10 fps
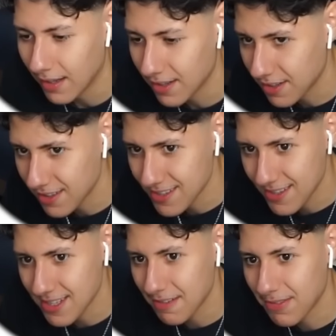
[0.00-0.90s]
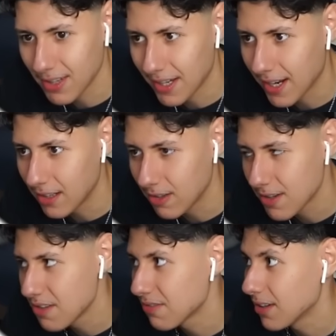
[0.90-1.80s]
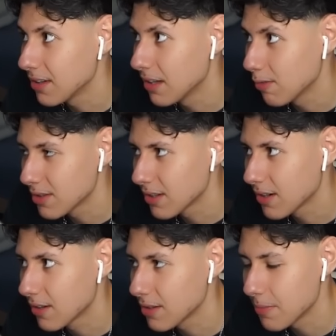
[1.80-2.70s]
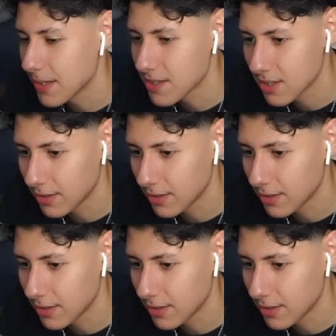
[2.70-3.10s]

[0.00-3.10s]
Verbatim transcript: I don't know, it's cause I feel like I low fell in love with the girl in the picture.